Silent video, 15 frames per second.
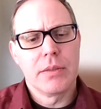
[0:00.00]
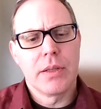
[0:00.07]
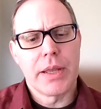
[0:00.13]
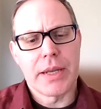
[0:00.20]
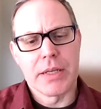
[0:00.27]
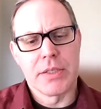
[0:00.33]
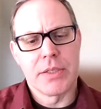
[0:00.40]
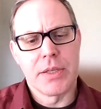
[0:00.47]

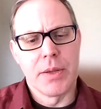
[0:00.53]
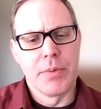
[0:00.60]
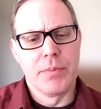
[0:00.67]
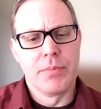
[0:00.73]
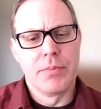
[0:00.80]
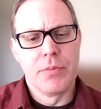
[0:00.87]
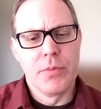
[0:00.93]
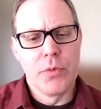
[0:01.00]
like I
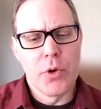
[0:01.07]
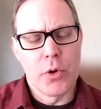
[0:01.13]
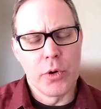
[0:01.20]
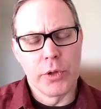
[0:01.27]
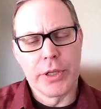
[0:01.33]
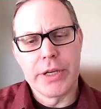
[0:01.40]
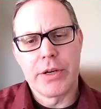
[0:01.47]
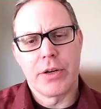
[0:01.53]
said
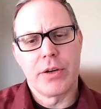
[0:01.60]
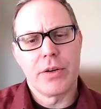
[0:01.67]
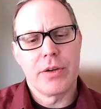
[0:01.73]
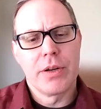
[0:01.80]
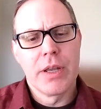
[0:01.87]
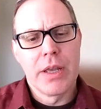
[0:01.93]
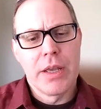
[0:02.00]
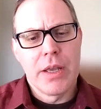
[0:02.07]

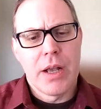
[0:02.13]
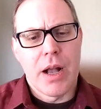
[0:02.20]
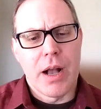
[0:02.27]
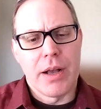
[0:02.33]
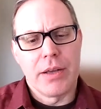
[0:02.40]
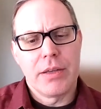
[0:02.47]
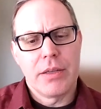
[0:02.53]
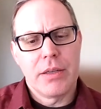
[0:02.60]
earlier,
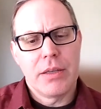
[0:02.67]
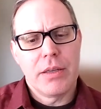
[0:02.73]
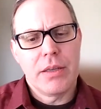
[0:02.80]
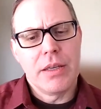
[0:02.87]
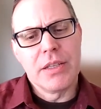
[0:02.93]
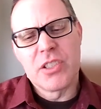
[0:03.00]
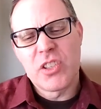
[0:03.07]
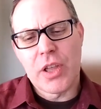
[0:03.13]

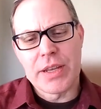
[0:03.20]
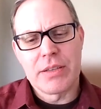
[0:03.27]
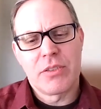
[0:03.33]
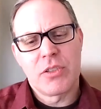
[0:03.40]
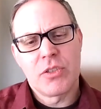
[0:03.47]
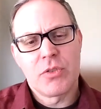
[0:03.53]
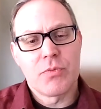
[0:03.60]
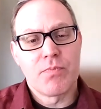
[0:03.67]
it's like
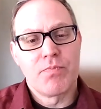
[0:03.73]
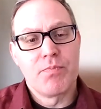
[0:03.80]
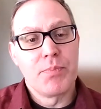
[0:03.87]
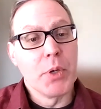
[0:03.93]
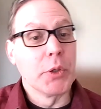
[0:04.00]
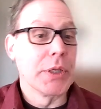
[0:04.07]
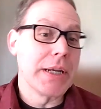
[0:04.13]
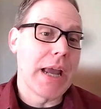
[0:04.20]

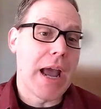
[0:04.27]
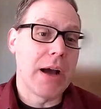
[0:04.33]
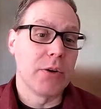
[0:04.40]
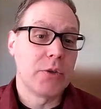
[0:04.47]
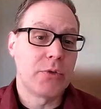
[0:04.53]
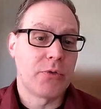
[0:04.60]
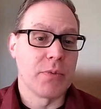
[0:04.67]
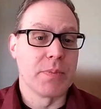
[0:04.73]
building a
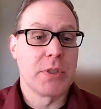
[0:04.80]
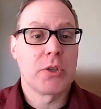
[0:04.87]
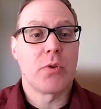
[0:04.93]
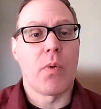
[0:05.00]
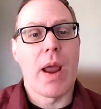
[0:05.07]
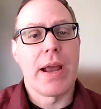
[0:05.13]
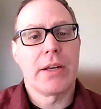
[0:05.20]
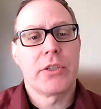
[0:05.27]
house from
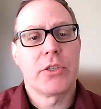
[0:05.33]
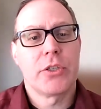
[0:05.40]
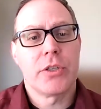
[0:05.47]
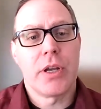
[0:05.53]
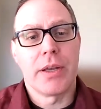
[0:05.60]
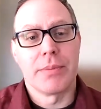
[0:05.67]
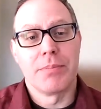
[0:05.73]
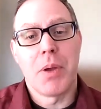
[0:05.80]
scratch.
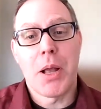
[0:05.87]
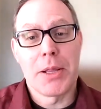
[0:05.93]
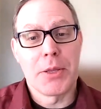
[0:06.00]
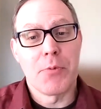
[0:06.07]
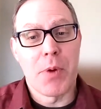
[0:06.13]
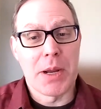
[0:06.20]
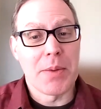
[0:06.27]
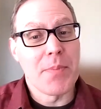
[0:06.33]
I
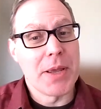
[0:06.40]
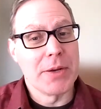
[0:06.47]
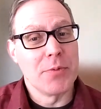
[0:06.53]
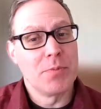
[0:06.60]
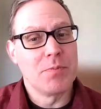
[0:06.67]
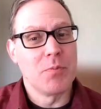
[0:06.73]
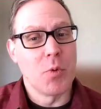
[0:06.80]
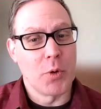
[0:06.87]
highly
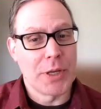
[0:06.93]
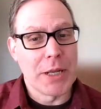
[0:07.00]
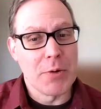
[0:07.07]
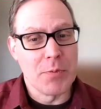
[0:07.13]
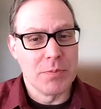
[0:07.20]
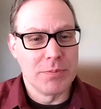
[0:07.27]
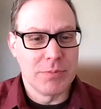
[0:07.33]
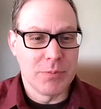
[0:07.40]
recommend
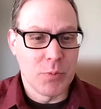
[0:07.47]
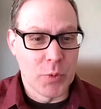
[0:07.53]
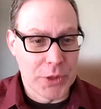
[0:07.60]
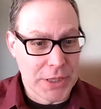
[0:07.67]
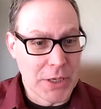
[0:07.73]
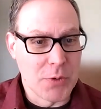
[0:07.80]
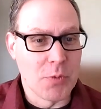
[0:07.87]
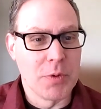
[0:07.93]
working
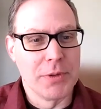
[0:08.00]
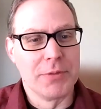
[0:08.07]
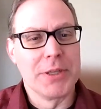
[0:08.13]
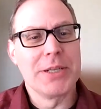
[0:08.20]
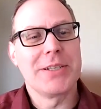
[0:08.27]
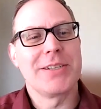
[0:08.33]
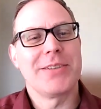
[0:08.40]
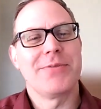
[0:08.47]
with the
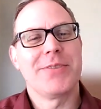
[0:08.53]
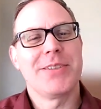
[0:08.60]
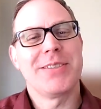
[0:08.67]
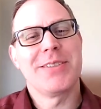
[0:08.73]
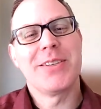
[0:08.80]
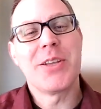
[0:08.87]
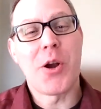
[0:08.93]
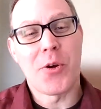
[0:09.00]
equivalent of
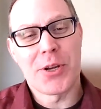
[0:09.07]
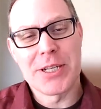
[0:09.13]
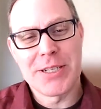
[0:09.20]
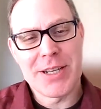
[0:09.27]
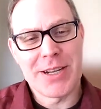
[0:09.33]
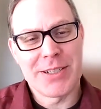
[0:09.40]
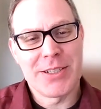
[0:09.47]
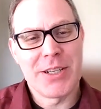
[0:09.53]
an
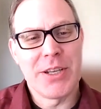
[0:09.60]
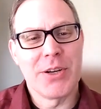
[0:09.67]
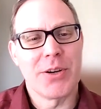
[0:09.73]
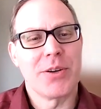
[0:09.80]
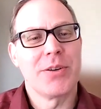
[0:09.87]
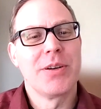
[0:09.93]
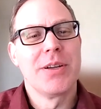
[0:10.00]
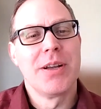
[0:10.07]
architect
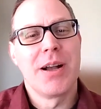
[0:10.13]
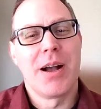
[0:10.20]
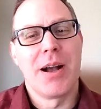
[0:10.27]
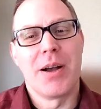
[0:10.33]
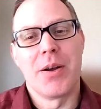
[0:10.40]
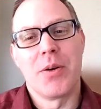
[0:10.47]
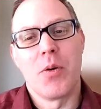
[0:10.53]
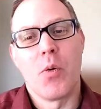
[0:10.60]
here,
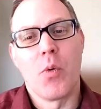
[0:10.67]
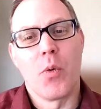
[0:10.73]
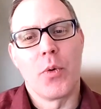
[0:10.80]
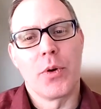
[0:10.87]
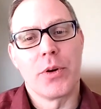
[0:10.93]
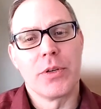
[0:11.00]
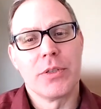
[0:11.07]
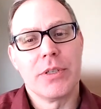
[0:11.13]

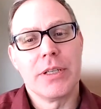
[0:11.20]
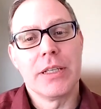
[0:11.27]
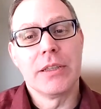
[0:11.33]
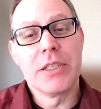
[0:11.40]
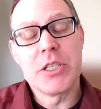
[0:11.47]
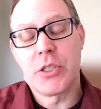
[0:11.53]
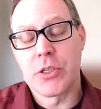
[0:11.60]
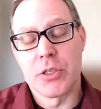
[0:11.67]
or at
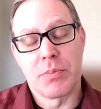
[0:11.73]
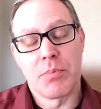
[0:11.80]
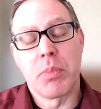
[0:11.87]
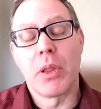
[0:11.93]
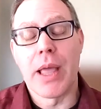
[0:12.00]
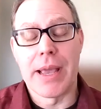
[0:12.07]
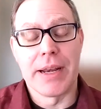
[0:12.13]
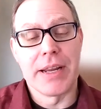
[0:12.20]
least just
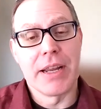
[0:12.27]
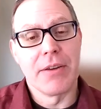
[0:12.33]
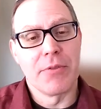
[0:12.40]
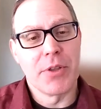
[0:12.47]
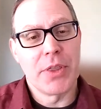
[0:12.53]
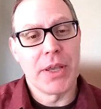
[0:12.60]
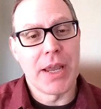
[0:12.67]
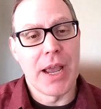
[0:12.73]
planning
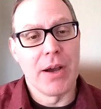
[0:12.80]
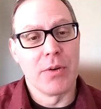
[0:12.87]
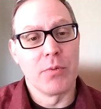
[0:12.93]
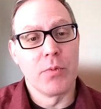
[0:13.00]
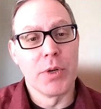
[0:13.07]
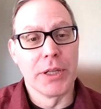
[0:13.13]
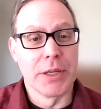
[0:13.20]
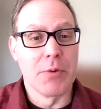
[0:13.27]
everything
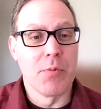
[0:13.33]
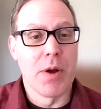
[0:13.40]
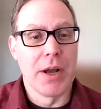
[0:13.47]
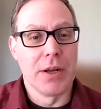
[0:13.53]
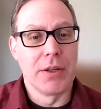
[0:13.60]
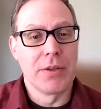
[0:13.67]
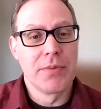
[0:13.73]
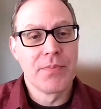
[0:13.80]
out really
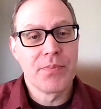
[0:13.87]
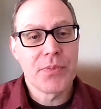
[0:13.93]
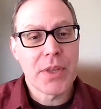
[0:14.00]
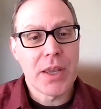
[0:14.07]
well,